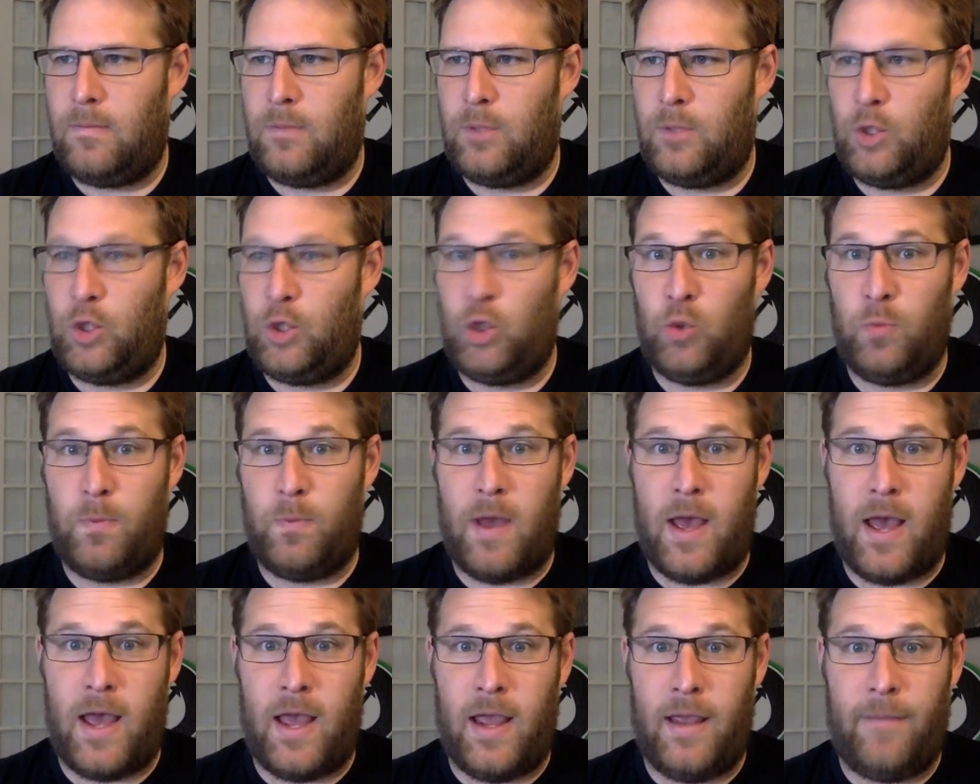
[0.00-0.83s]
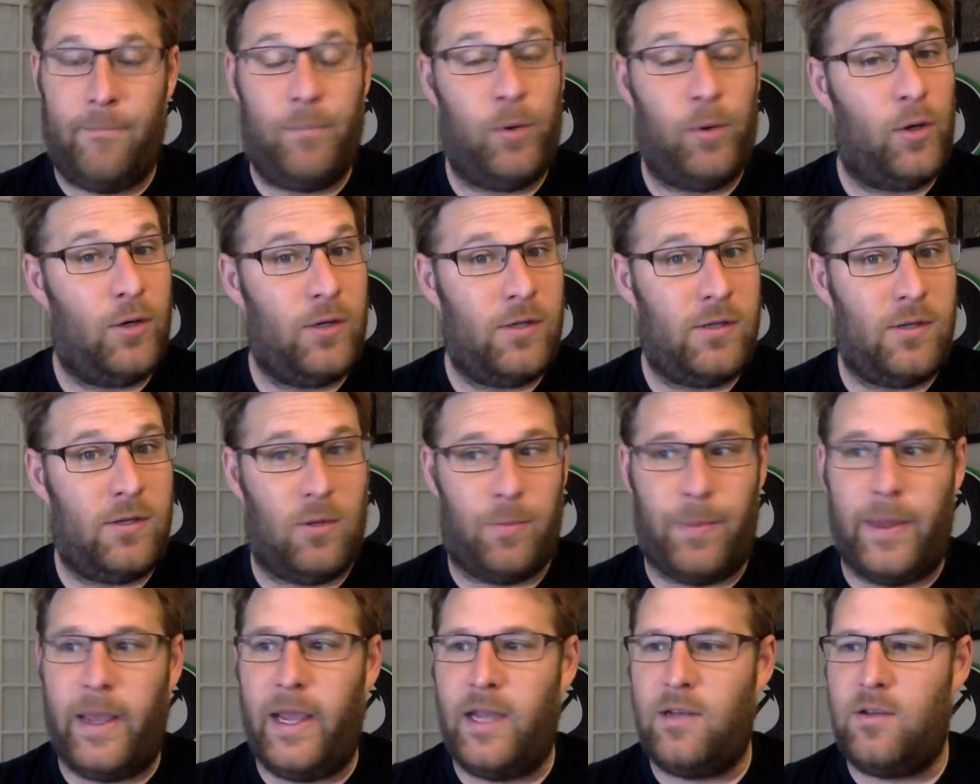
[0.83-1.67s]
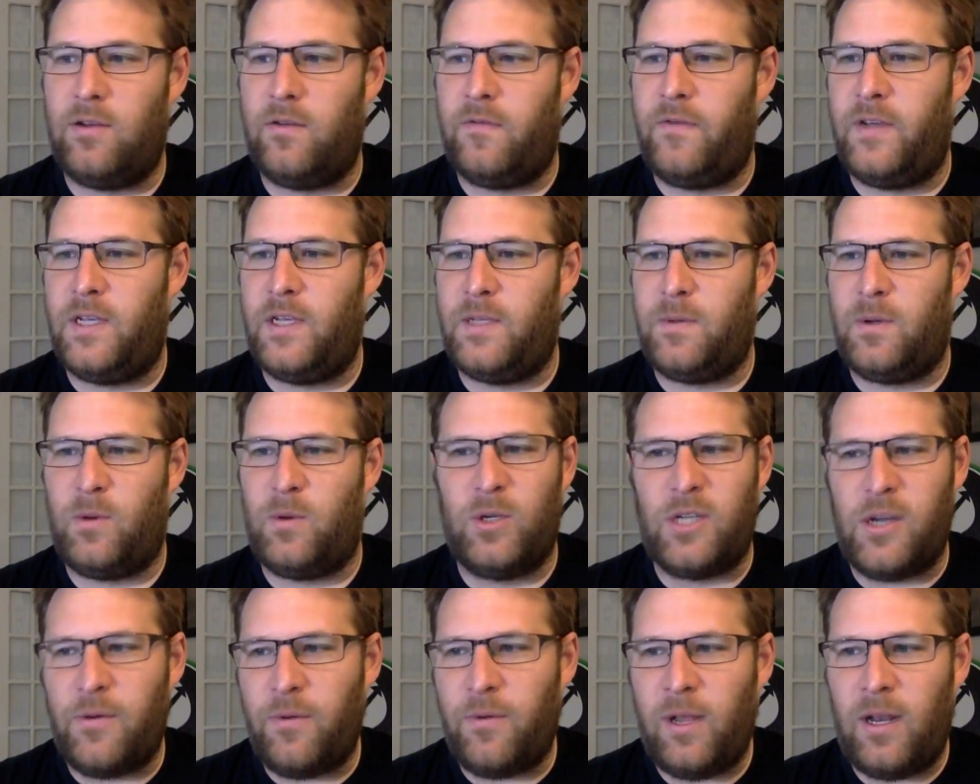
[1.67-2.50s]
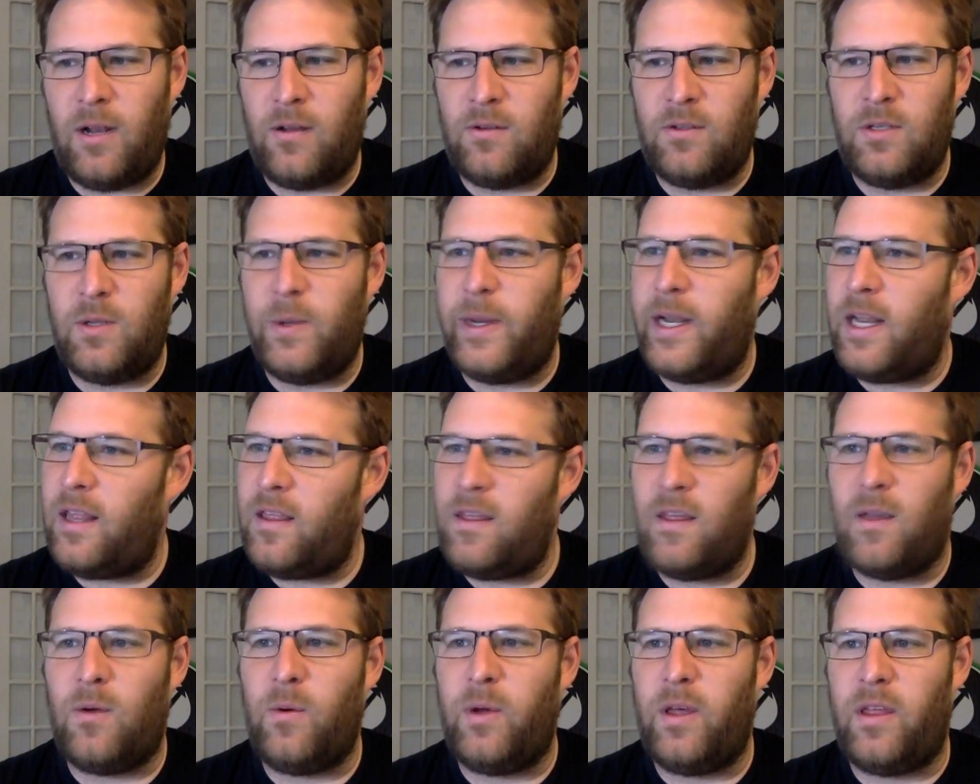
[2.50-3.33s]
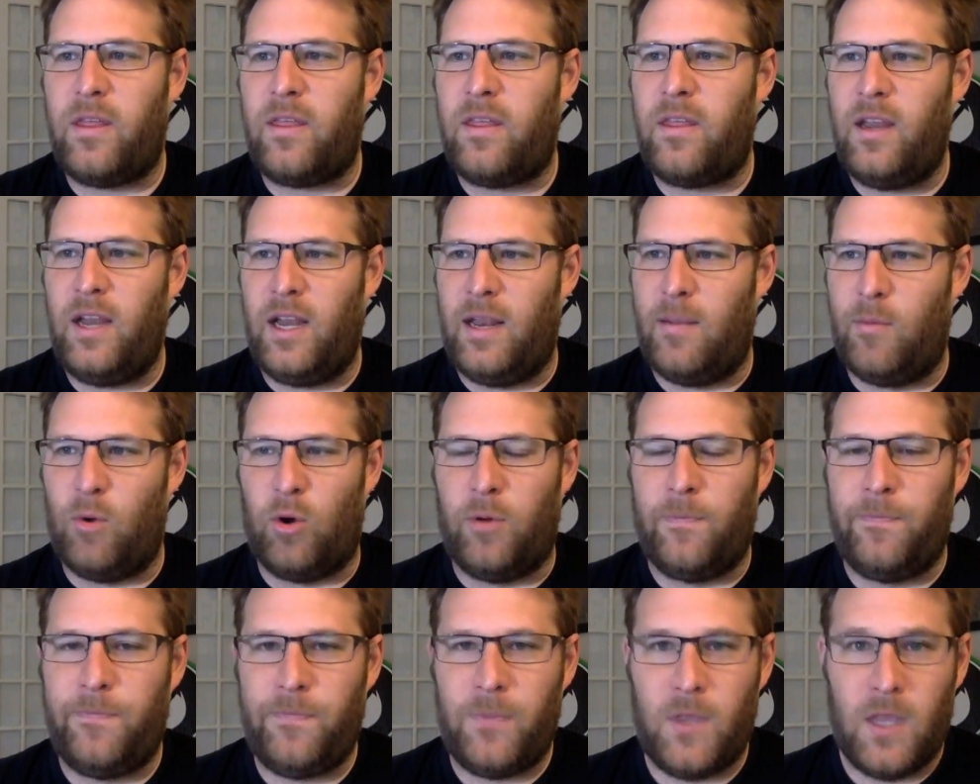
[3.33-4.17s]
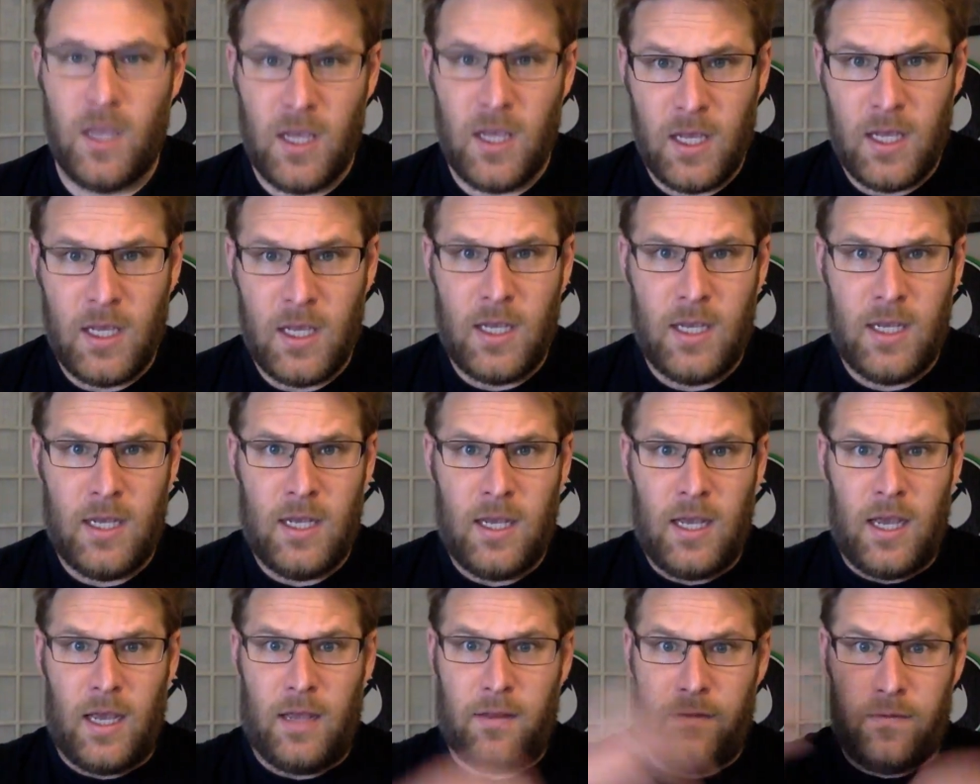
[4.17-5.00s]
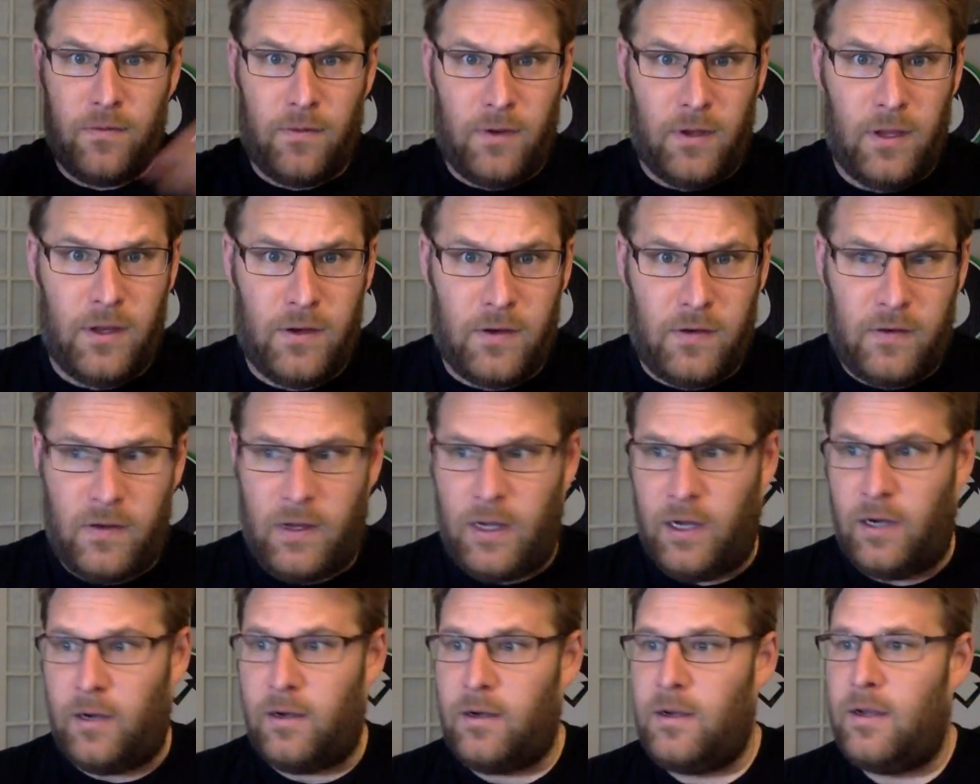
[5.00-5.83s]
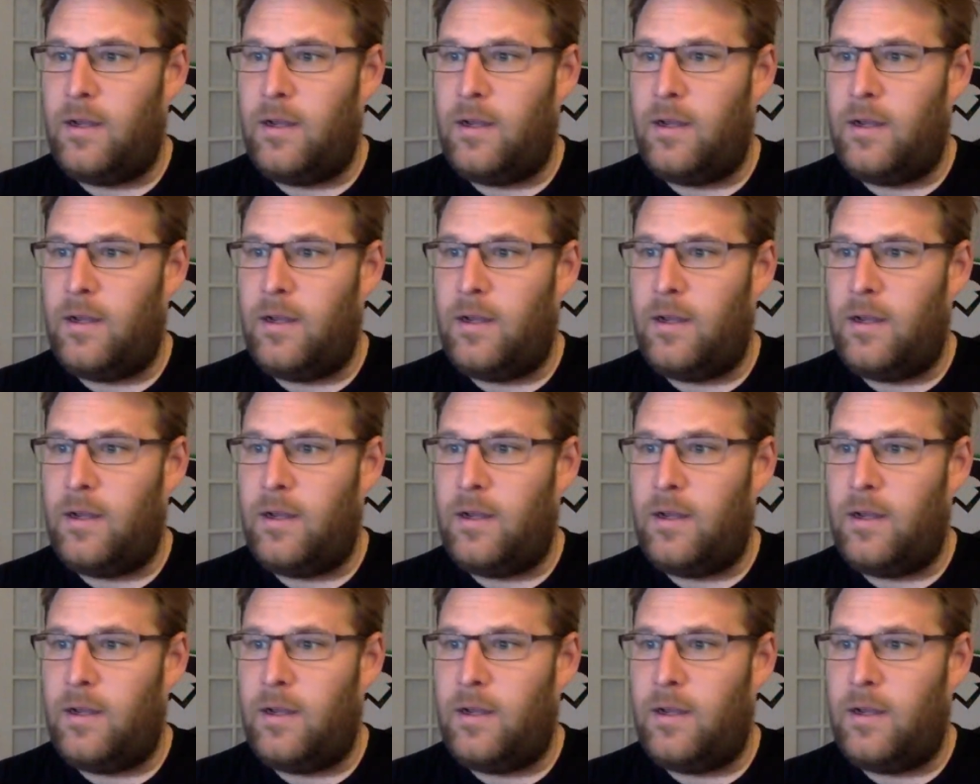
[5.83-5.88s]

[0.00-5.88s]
to my personal page on Facebook, which I really don't do anything with anymore. It's really just here.